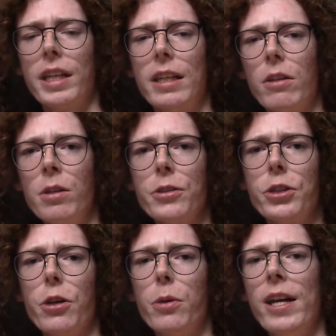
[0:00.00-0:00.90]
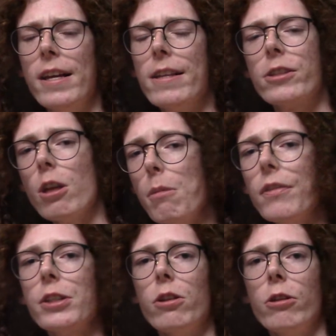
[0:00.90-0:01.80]
And also, some of
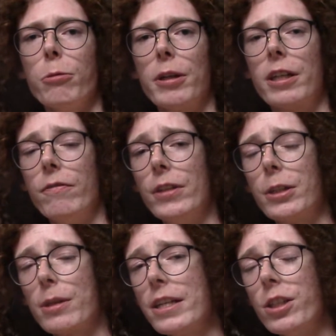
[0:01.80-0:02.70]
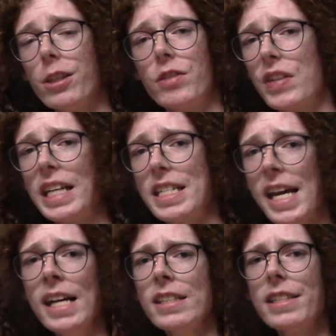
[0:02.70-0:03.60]
its hardware configuration is
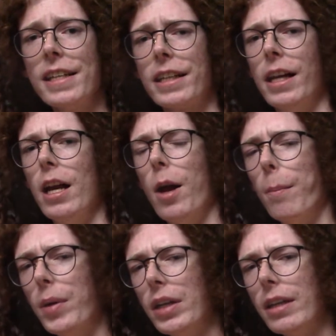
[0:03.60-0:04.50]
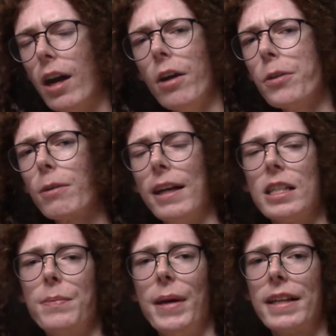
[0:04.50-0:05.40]
fantastic, but other
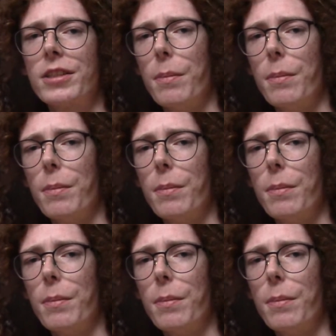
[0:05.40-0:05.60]
aspects